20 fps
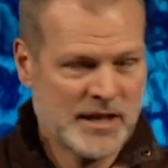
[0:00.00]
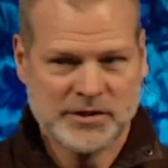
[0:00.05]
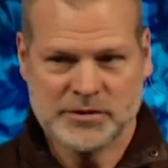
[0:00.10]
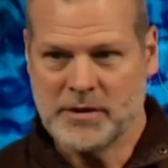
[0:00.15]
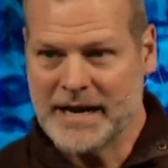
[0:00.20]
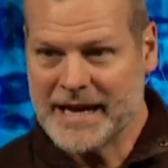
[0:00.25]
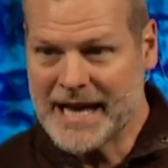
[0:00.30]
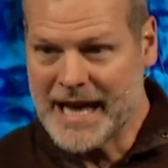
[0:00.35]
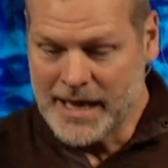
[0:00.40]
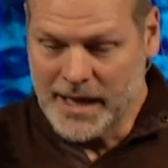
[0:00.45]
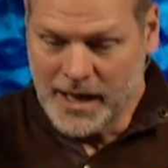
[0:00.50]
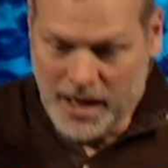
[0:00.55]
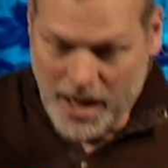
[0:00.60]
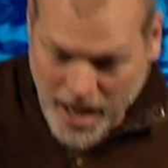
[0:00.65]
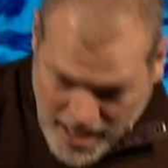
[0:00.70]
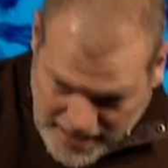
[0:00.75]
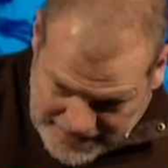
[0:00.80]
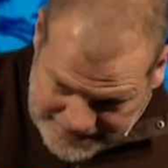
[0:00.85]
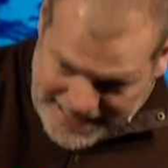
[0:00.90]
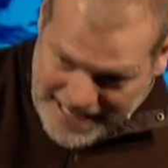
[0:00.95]
So I got
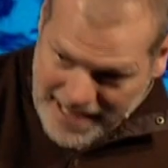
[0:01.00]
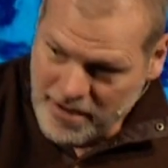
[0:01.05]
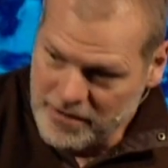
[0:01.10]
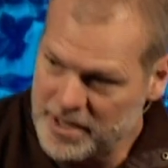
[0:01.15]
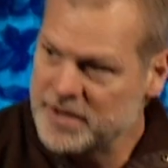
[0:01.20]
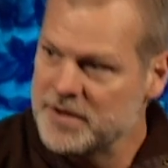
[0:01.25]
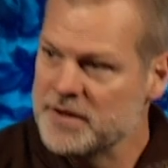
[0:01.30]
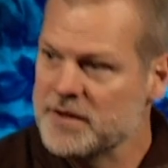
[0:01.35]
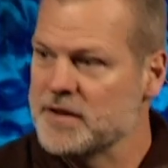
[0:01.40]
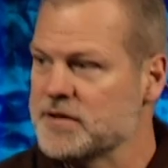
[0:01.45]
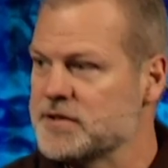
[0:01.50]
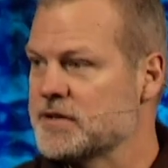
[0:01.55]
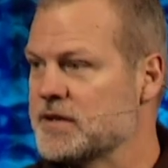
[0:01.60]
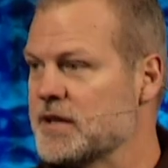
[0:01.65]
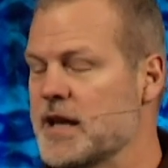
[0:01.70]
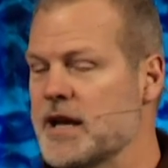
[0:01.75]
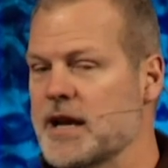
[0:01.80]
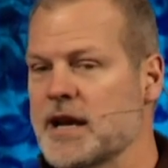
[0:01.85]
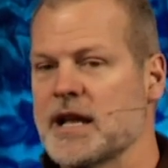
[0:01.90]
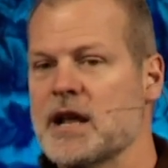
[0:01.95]
locked down into this
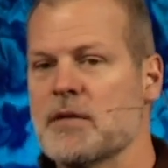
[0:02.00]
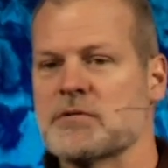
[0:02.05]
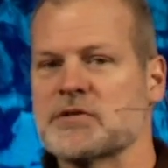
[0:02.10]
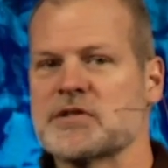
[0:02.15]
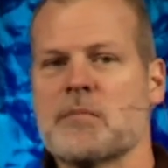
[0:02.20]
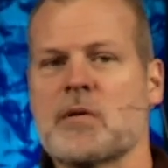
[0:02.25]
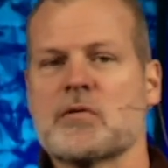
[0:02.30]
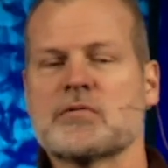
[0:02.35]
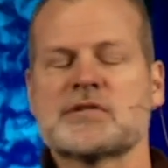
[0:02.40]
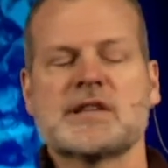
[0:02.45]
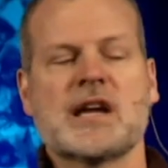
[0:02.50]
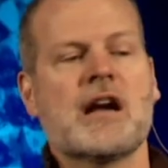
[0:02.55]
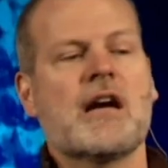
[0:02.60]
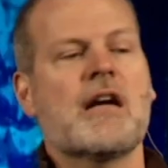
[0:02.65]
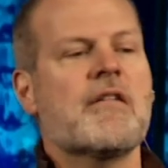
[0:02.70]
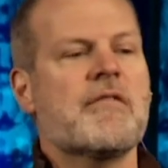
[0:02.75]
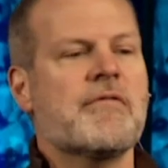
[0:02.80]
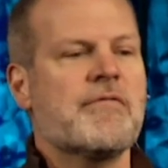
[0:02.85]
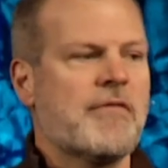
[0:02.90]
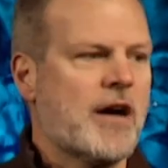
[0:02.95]
thing, and it was the most
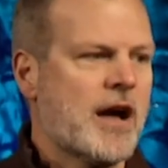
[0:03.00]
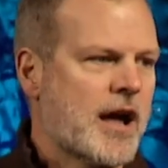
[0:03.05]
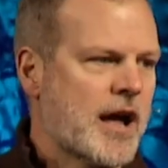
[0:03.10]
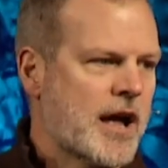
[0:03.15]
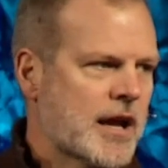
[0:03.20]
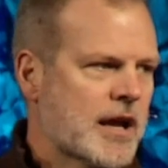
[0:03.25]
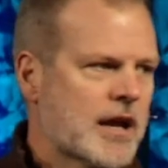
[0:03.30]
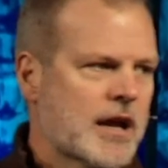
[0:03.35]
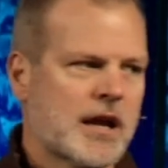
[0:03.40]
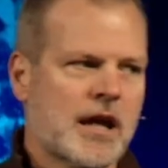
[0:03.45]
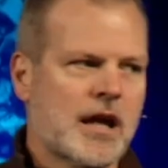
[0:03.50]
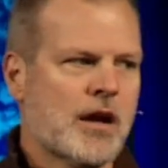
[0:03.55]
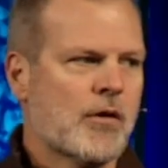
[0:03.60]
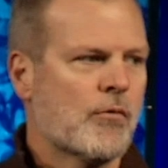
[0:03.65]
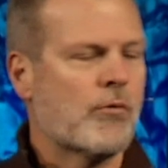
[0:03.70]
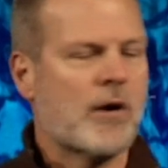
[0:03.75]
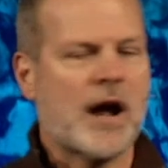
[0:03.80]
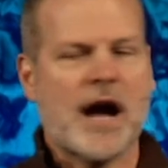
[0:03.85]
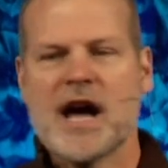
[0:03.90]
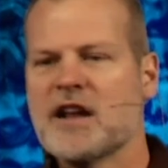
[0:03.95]
terrifying
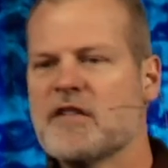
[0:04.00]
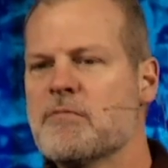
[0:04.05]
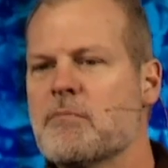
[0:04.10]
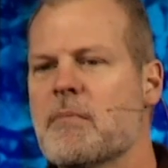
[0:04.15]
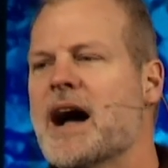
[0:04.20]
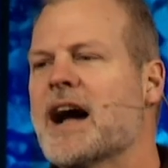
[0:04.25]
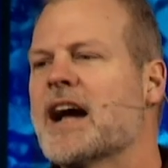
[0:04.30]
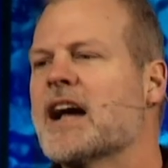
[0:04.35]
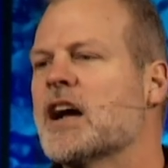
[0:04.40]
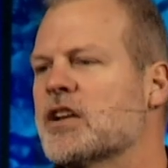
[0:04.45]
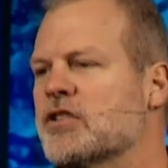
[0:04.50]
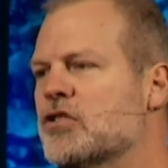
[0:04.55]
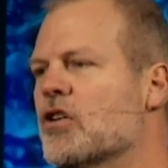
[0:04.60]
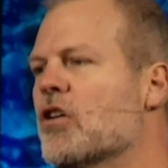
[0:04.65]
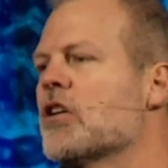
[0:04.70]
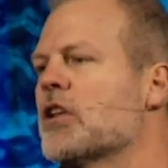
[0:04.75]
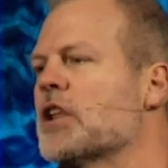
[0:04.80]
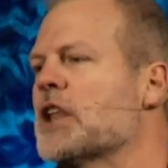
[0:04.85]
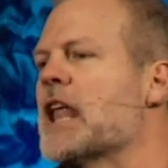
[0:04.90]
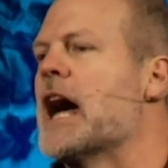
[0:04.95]
ride of my
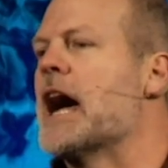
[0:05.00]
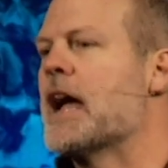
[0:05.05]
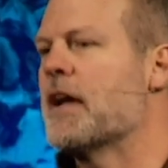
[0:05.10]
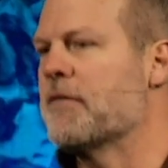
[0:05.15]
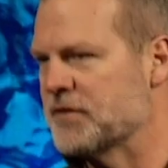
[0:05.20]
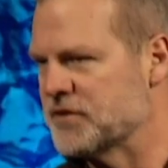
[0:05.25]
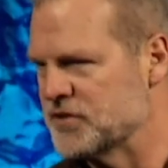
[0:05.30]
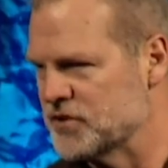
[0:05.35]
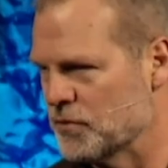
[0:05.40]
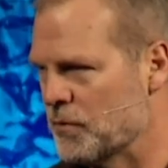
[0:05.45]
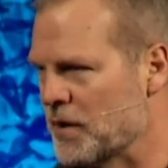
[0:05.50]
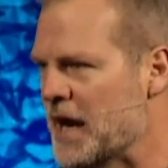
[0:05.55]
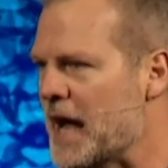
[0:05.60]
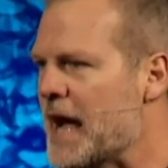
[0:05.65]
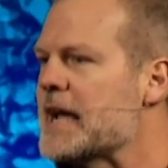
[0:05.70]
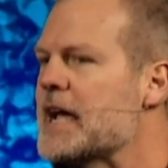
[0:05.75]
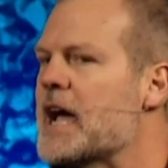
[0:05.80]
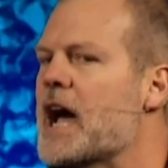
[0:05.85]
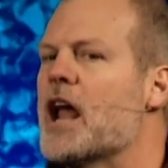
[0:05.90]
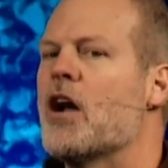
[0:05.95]
adult life. And so when
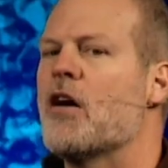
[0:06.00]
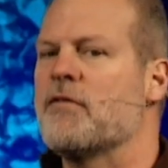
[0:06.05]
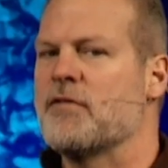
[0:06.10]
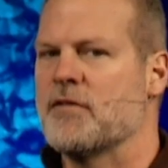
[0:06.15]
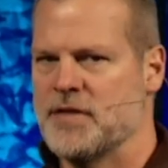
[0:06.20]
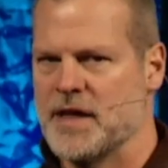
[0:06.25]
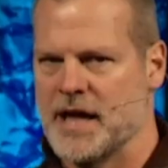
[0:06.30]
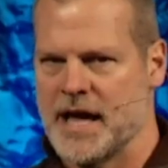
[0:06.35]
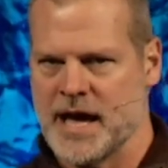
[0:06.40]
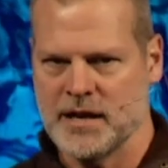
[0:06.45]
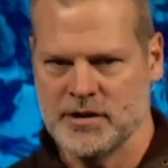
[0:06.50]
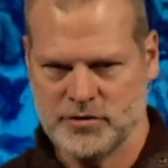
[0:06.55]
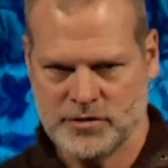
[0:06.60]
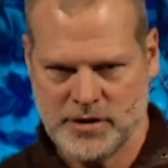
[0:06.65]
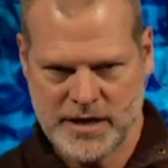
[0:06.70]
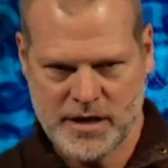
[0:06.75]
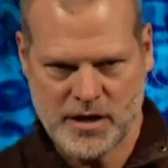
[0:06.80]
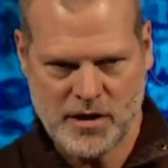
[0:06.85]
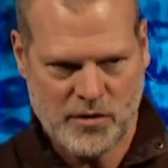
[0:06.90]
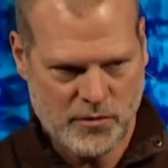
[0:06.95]
I got off of that,
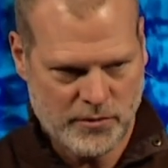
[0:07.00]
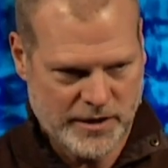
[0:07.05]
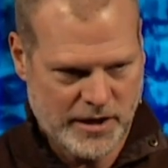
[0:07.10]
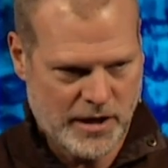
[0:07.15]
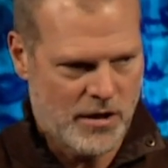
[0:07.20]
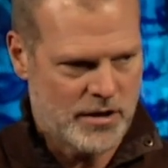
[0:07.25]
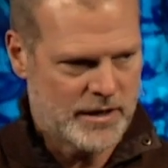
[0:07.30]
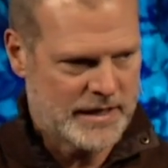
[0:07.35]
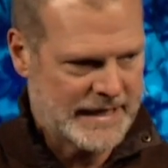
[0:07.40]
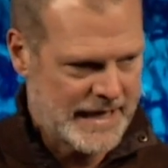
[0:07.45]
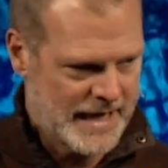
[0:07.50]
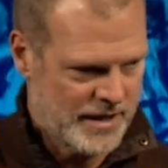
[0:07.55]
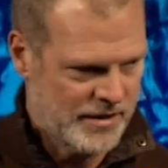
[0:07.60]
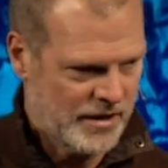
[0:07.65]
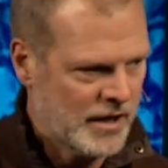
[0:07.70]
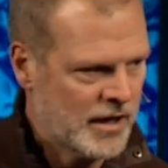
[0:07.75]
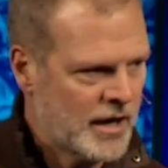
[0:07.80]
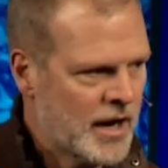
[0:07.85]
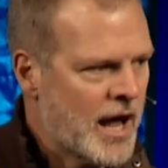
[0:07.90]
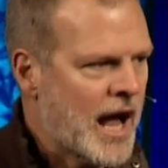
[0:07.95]
trying to hold it all
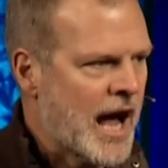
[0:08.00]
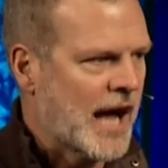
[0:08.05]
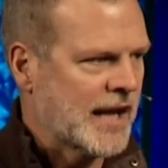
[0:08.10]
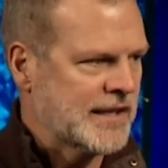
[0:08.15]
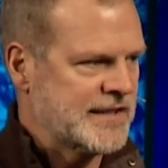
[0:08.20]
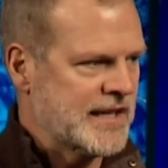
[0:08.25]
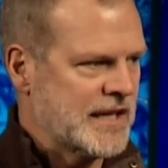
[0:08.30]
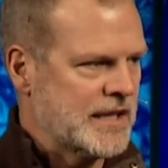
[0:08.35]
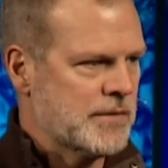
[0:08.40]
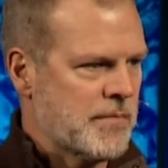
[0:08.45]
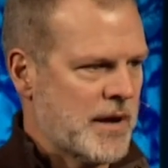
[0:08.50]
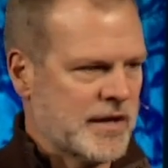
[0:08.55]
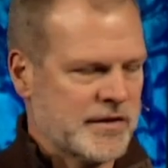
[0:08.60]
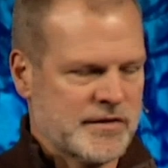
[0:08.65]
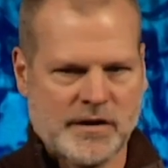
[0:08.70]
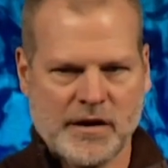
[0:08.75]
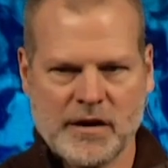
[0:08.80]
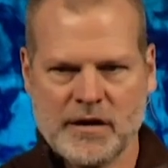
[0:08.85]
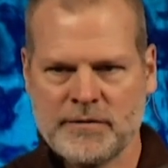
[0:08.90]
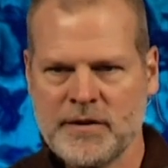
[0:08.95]
together, I said to
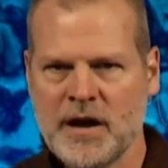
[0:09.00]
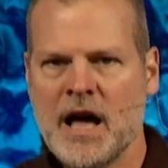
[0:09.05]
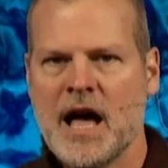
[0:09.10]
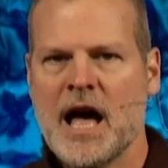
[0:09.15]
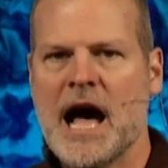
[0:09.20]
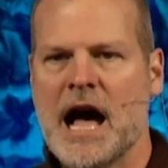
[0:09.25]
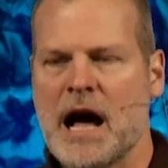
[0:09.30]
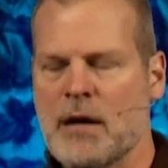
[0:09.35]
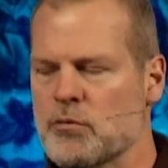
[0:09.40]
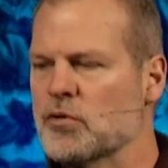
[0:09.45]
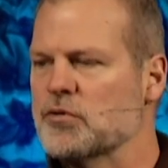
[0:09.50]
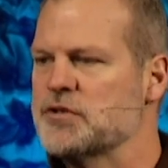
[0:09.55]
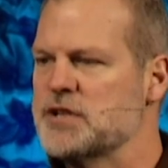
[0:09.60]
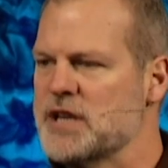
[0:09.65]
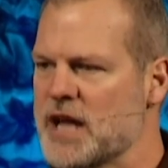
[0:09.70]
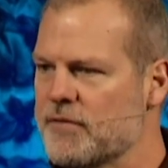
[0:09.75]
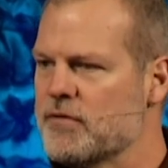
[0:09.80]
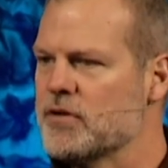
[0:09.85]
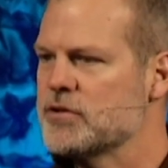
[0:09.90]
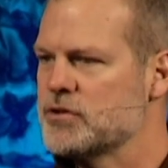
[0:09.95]
myself, I will
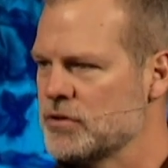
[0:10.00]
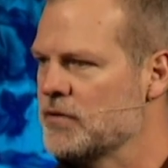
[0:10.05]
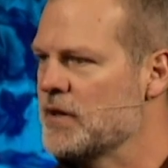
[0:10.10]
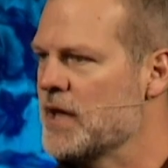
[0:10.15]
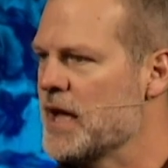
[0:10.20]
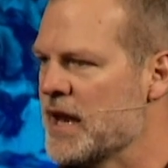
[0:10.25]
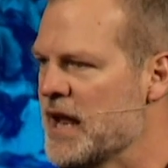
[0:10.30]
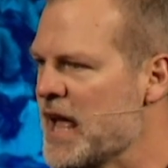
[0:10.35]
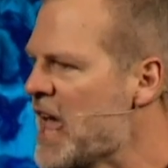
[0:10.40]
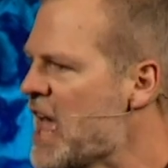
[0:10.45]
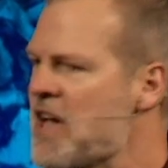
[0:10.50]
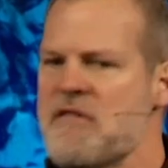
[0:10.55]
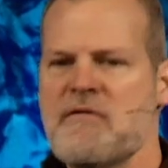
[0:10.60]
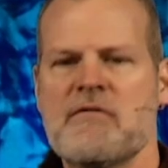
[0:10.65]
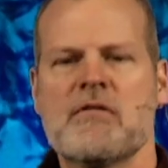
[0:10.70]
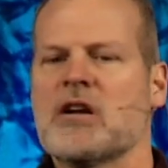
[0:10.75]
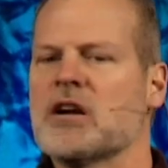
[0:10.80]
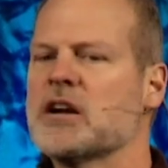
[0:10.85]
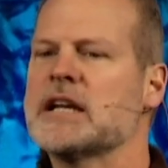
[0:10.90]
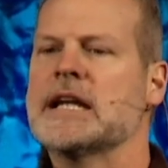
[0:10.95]
never do that
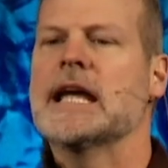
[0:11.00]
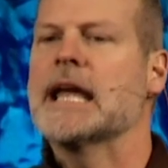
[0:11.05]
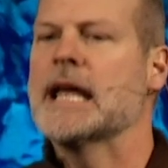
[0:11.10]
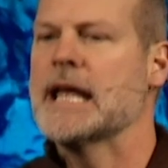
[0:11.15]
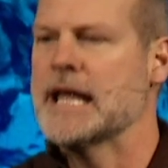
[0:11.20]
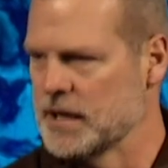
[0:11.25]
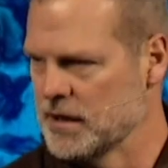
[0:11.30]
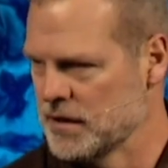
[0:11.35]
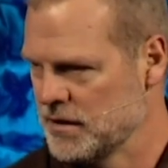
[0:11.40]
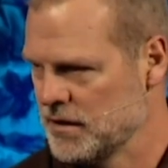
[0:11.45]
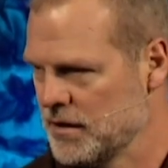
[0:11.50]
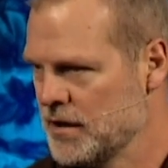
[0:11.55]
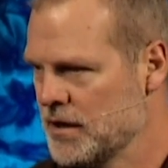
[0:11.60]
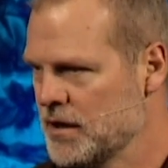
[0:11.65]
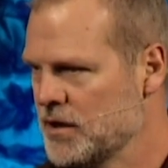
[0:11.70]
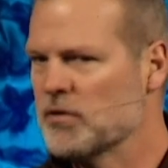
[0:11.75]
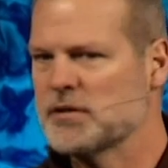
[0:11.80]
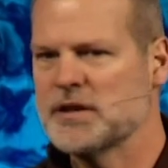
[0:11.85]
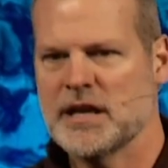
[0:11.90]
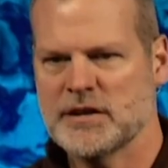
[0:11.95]
ever again.
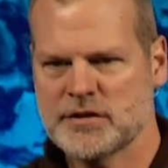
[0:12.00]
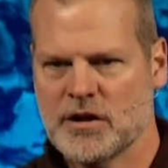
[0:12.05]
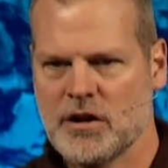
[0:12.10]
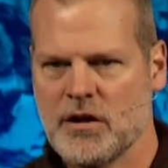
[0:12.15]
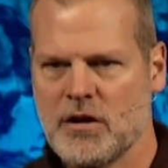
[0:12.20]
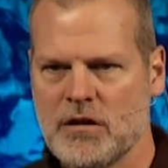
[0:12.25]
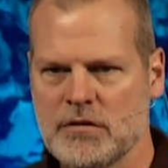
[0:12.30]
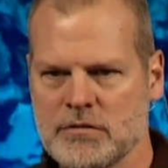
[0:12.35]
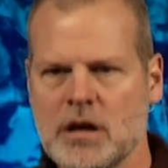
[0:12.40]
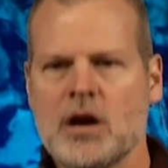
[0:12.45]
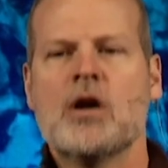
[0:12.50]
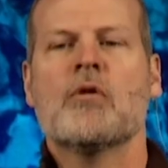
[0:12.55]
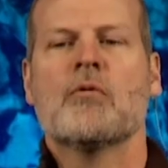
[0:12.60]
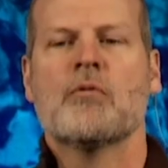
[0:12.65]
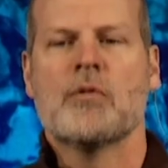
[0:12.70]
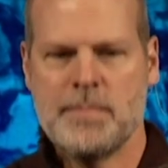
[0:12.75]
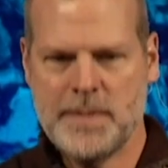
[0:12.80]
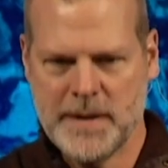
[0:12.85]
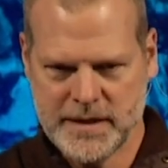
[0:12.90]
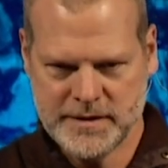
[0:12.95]
You know what that's called?
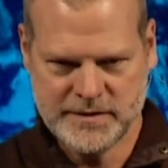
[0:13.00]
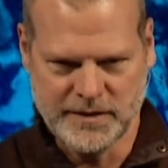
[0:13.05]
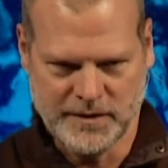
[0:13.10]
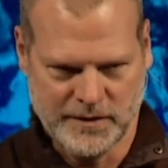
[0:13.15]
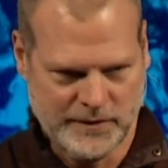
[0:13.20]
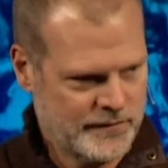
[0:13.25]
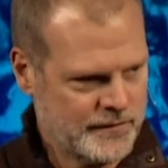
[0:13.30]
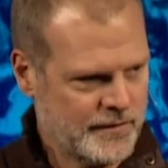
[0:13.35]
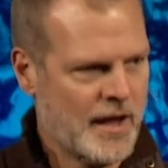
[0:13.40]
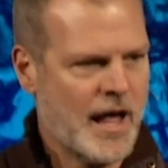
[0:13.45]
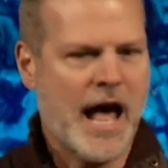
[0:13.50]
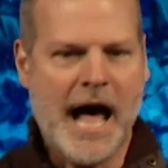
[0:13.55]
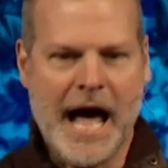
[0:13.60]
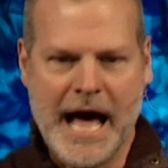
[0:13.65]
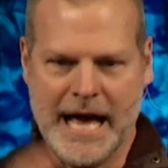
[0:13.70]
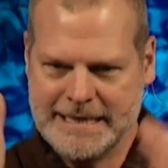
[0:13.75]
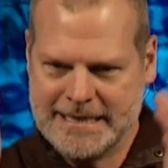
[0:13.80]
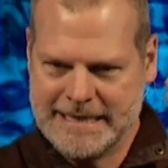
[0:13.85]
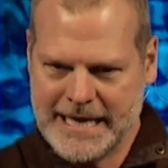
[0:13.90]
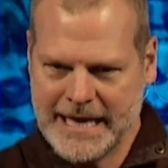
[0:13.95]
Repentance.
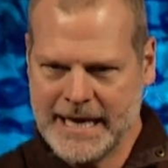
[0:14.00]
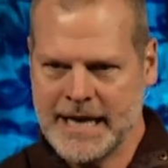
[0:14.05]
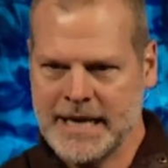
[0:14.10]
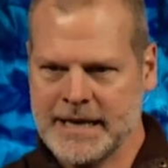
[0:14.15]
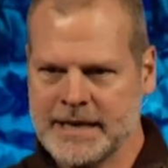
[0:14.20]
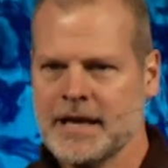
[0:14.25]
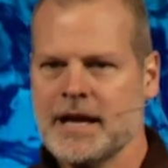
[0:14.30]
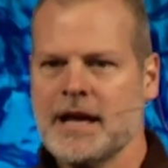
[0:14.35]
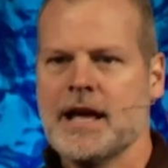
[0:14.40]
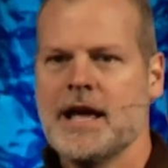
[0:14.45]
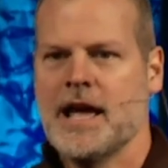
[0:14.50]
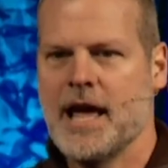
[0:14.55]
I did it.